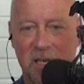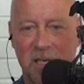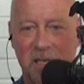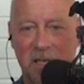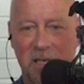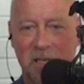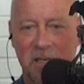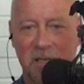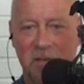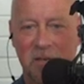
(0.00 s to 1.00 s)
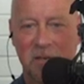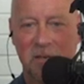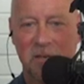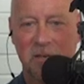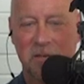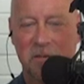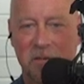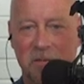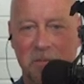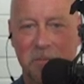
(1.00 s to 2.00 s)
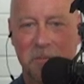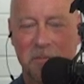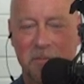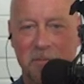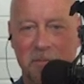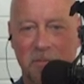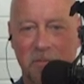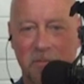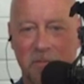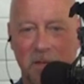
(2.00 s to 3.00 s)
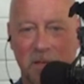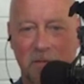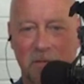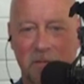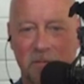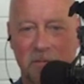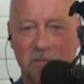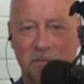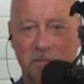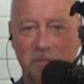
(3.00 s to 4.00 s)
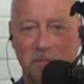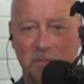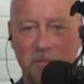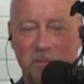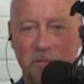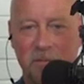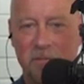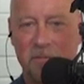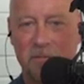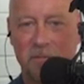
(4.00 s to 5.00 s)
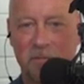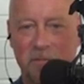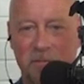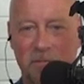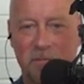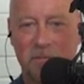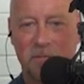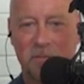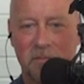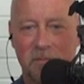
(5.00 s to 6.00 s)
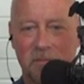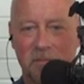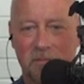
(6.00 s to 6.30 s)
This person isn't speaking.